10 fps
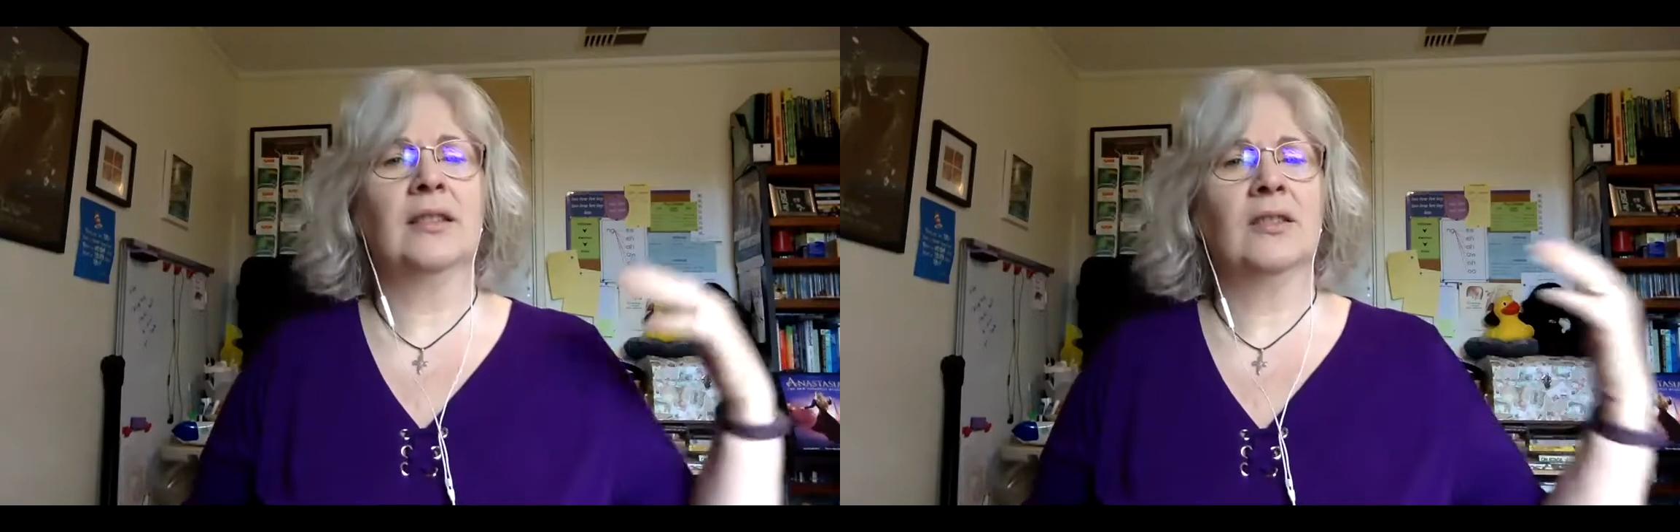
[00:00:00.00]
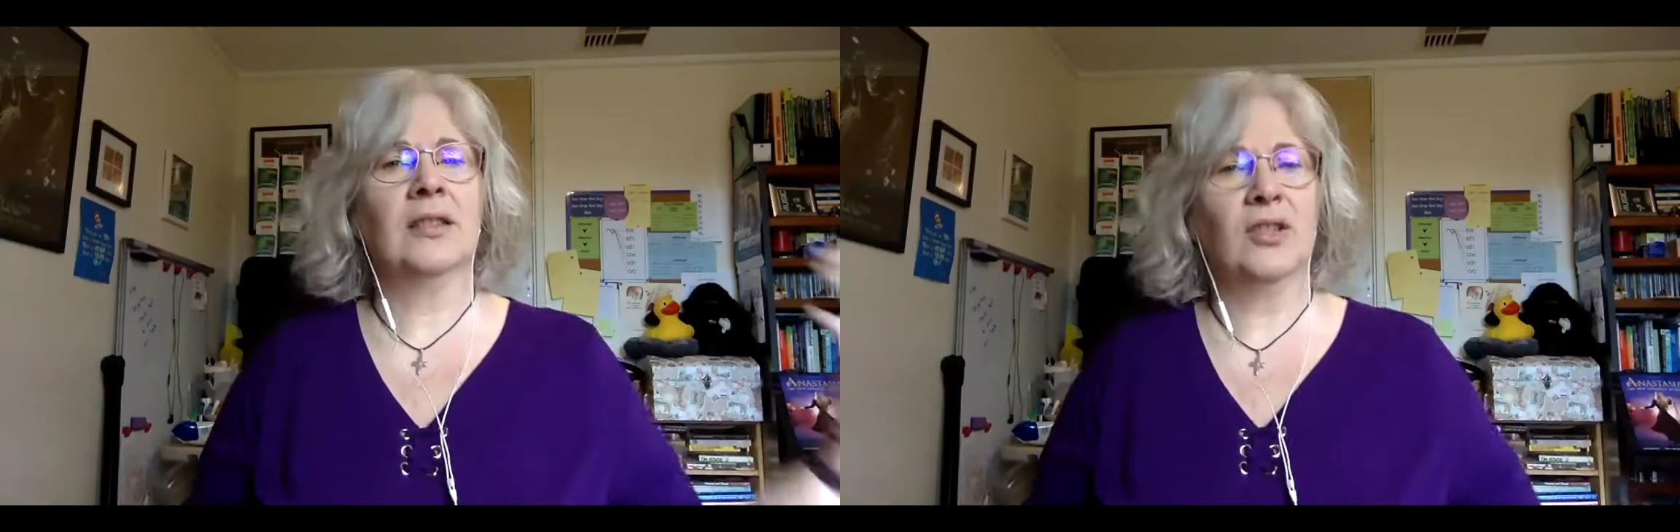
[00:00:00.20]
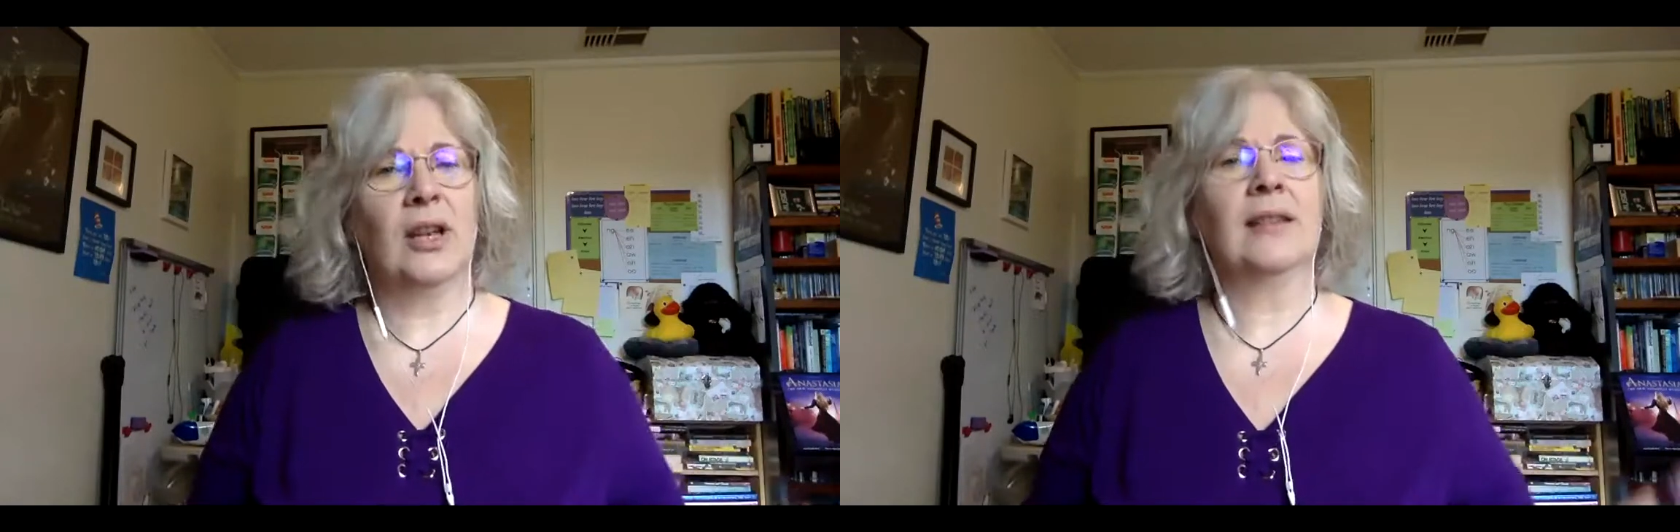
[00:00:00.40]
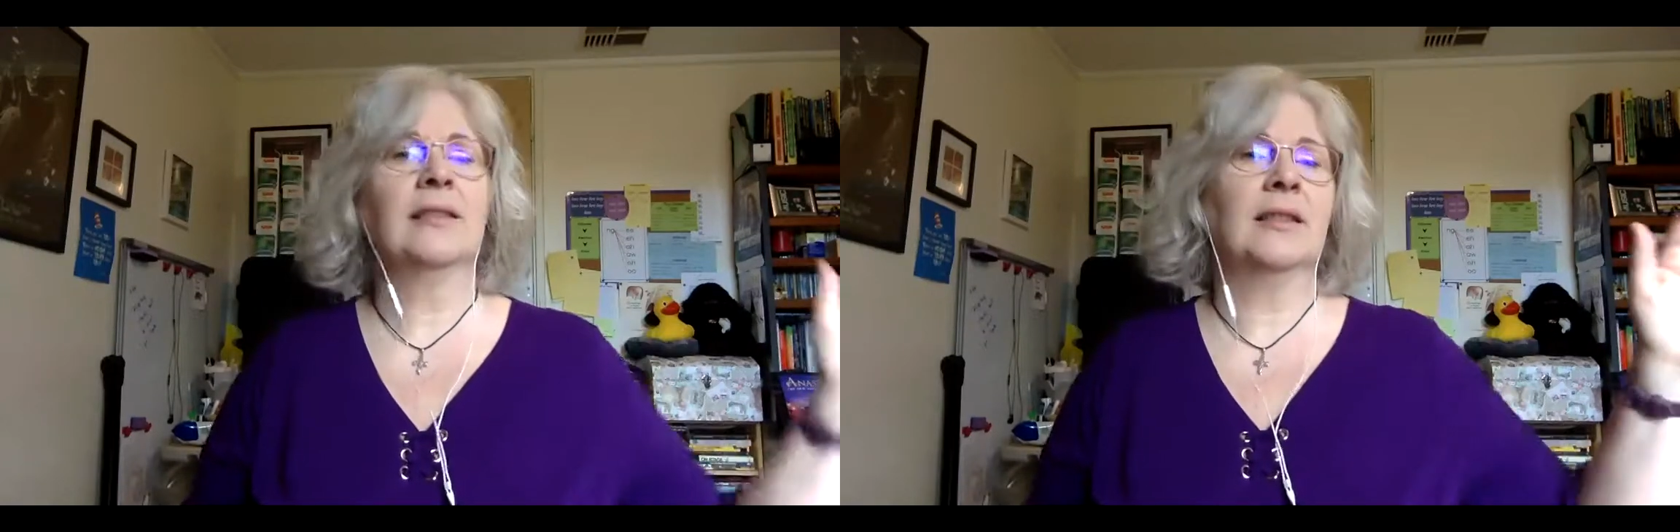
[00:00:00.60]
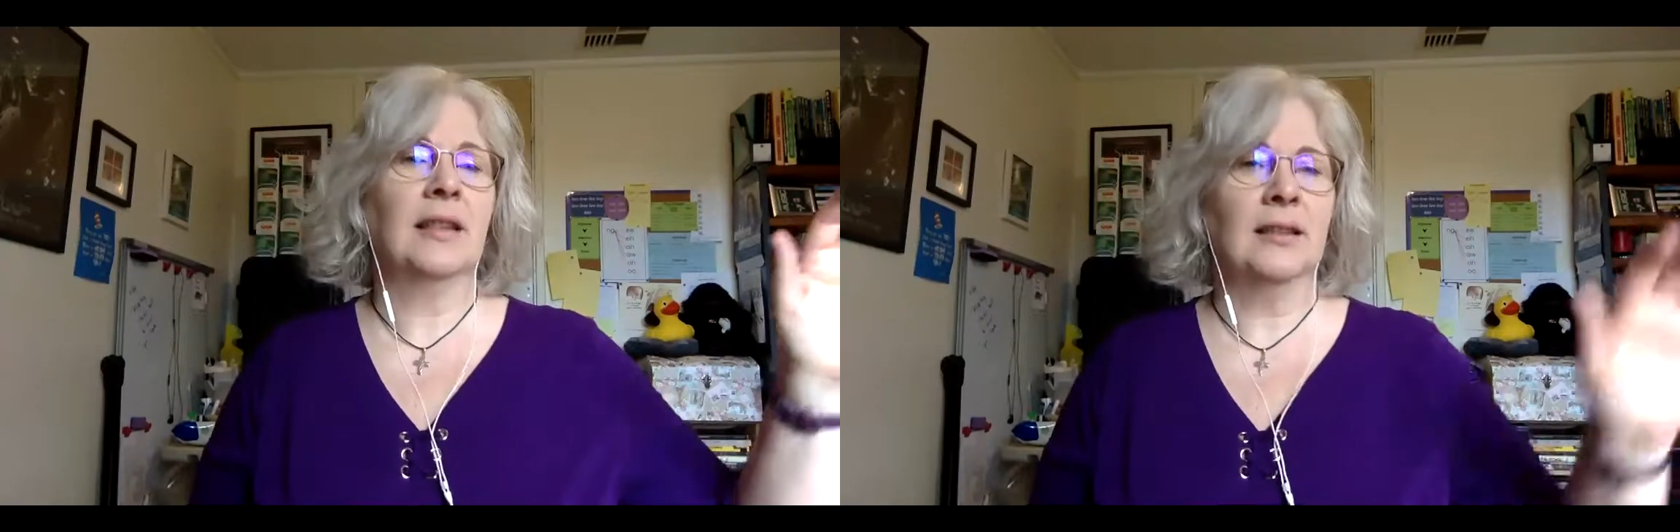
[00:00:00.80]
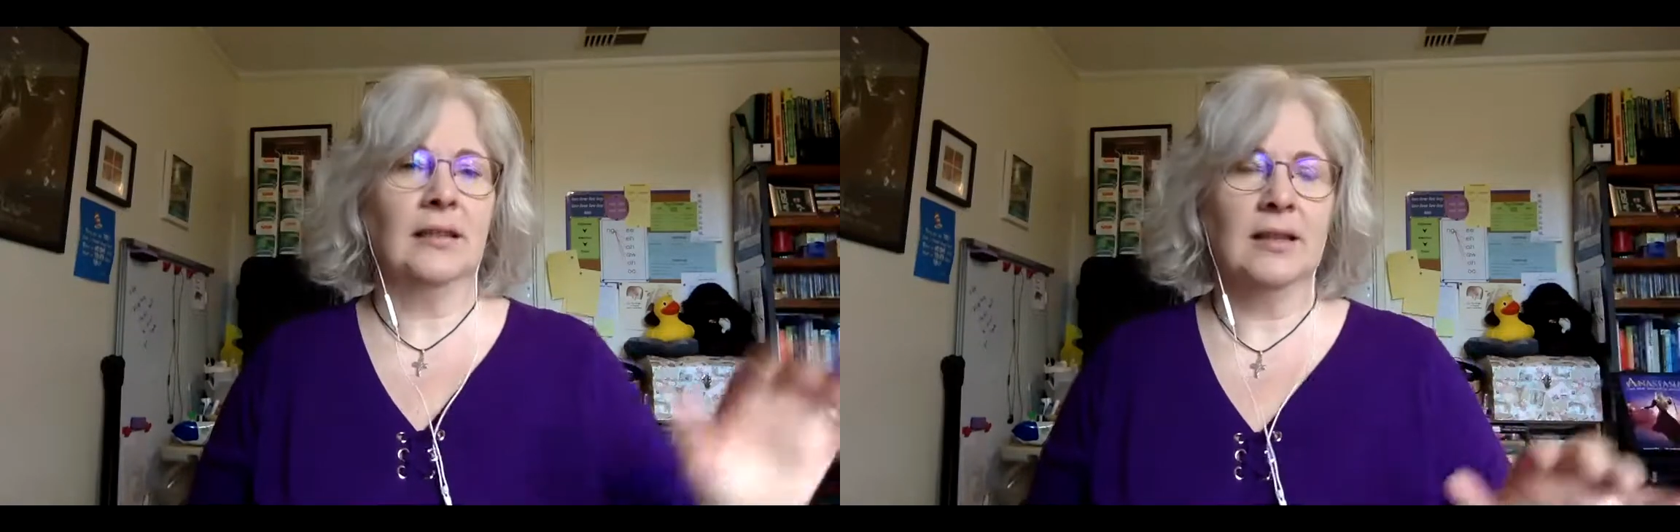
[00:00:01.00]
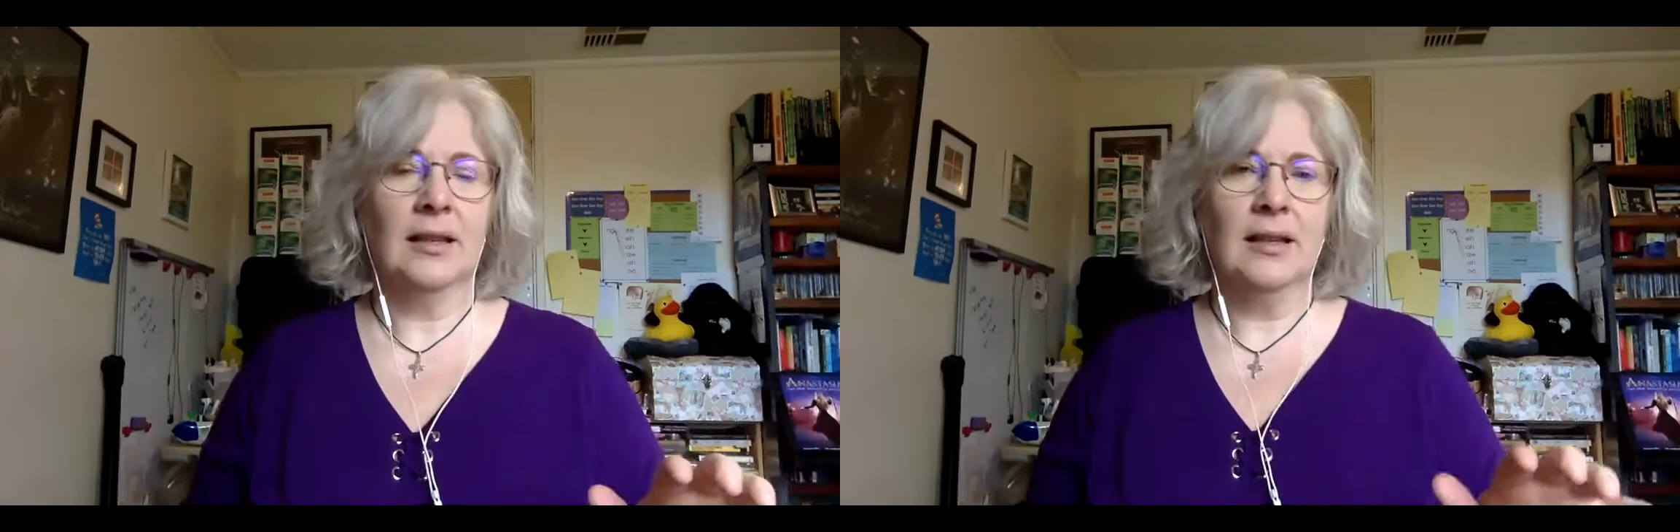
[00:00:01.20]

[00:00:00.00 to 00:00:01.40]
to suggest and